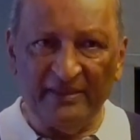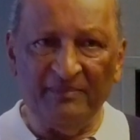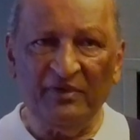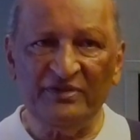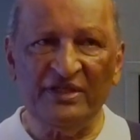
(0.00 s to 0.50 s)
the
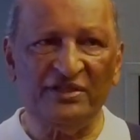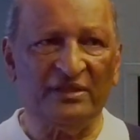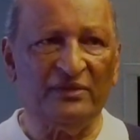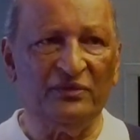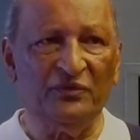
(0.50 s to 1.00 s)

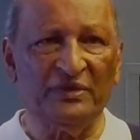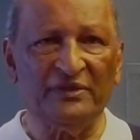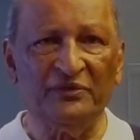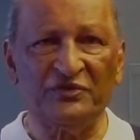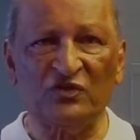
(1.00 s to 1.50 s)
musician who,
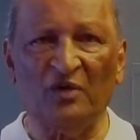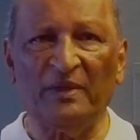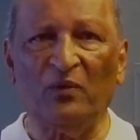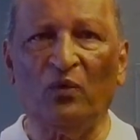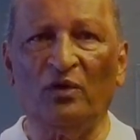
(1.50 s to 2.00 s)
who saw me
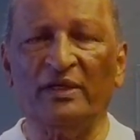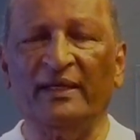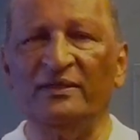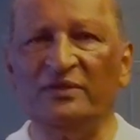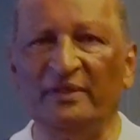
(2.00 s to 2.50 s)
walk
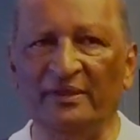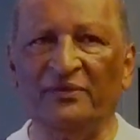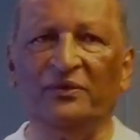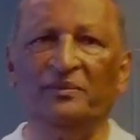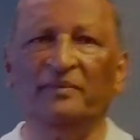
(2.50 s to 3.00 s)
into the
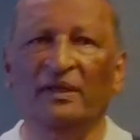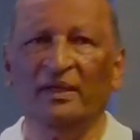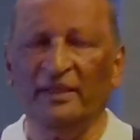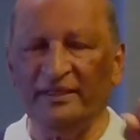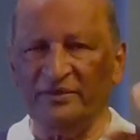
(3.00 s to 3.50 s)
room,
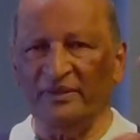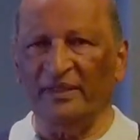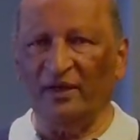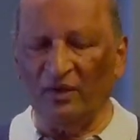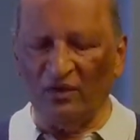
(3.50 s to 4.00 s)
into
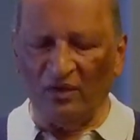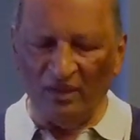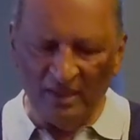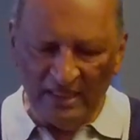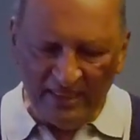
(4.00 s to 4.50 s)
the hall,